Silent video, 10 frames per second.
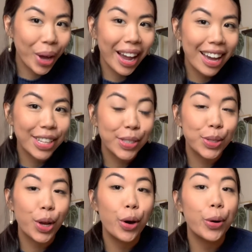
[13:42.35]
guys,
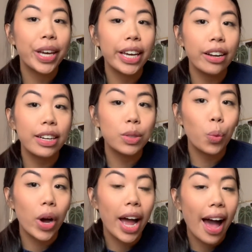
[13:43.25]
so here is
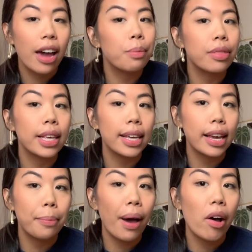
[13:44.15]
what I'm
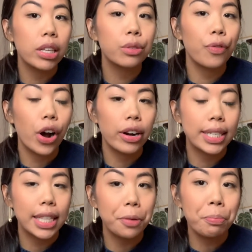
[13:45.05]
thinking about as far
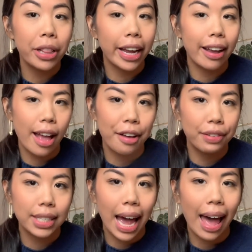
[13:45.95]
as the plan of
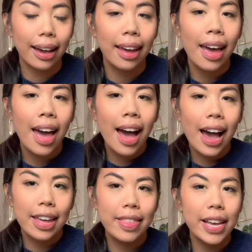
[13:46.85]
attack.
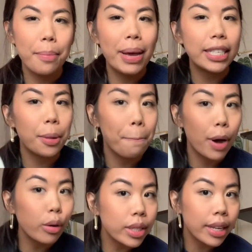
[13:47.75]
I think it makes the
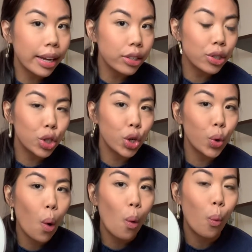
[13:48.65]
most sense
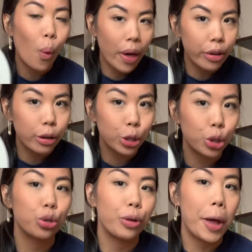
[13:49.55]
to weather
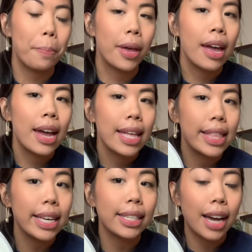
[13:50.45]
strip
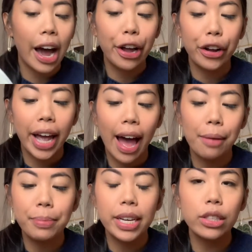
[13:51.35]
the entire
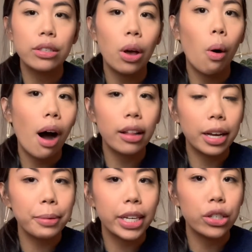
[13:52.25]
cabinet. So all
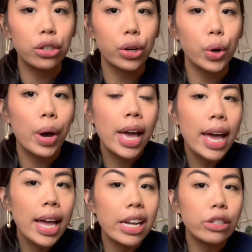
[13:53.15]
I'm gonna do
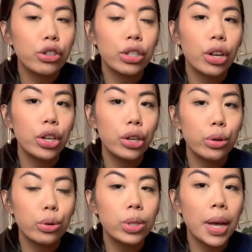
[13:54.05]
is just
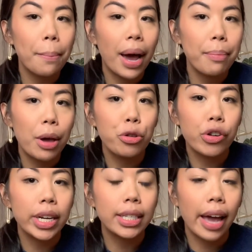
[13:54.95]
use my
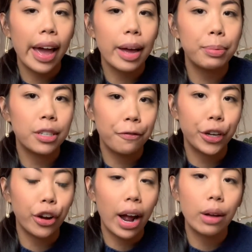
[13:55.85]
measuring tape to
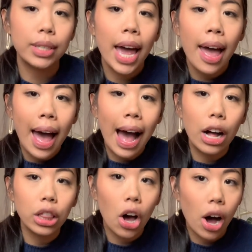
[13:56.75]
figure out
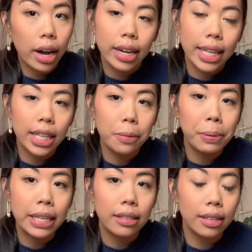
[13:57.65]
how long the
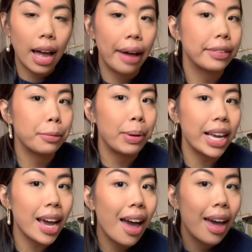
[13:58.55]
pieces have to
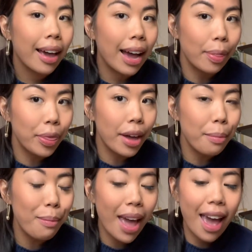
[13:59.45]
be, cut
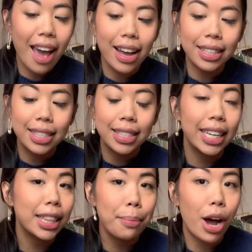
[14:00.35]
them, and
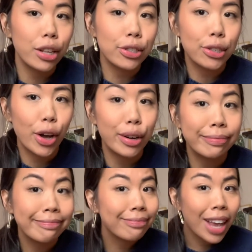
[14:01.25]
stick them on.
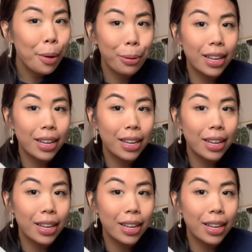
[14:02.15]
So pretty